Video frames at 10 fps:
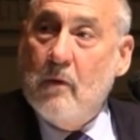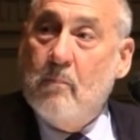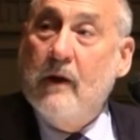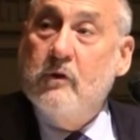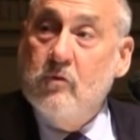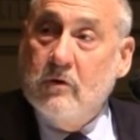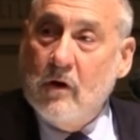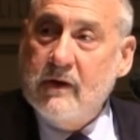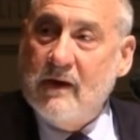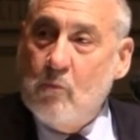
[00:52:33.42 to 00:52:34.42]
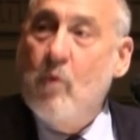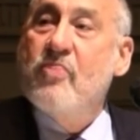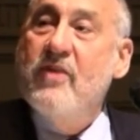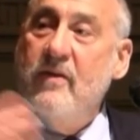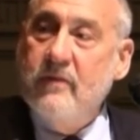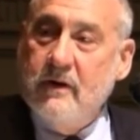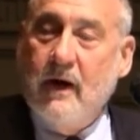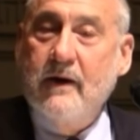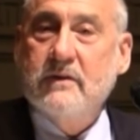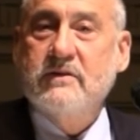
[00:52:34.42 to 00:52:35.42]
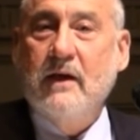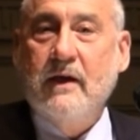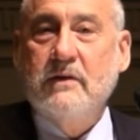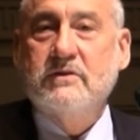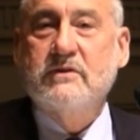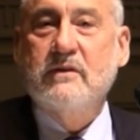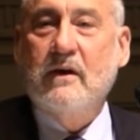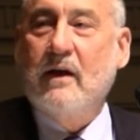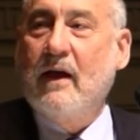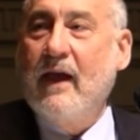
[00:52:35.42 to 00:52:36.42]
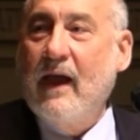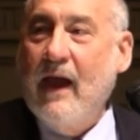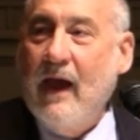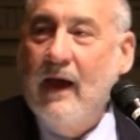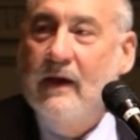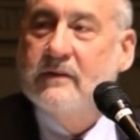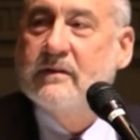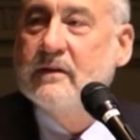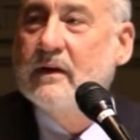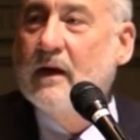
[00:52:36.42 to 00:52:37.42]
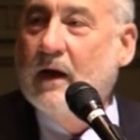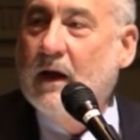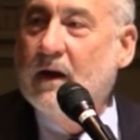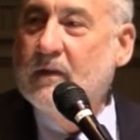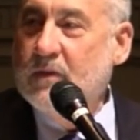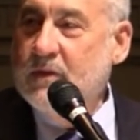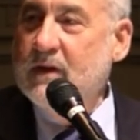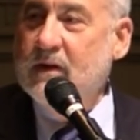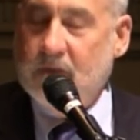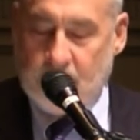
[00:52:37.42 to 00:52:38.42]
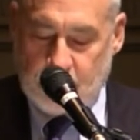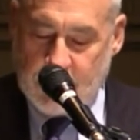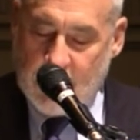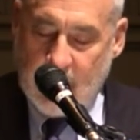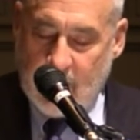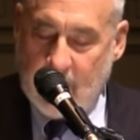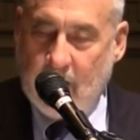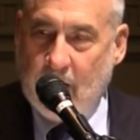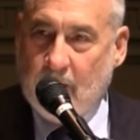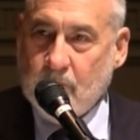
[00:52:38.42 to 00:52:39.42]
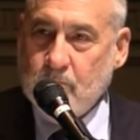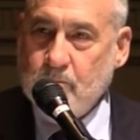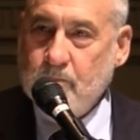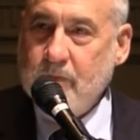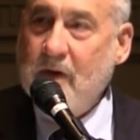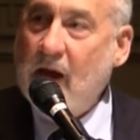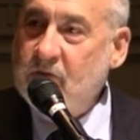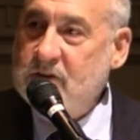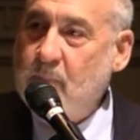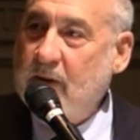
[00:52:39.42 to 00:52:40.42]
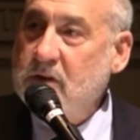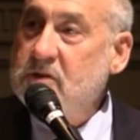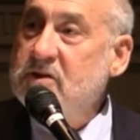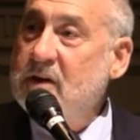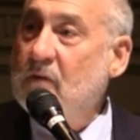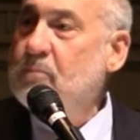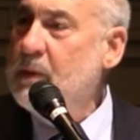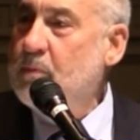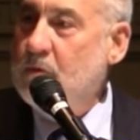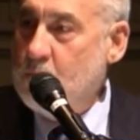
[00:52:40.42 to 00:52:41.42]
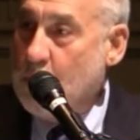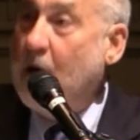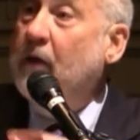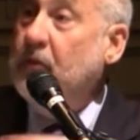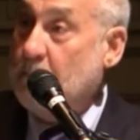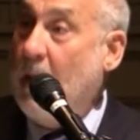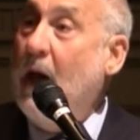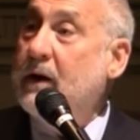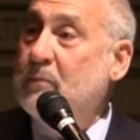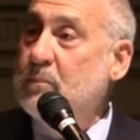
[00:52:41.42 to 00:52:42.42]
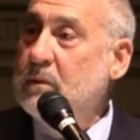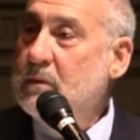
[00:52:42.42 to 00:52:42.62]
But you look within the United States uh, at uh, the um, life expectancy of people who are at the bottom.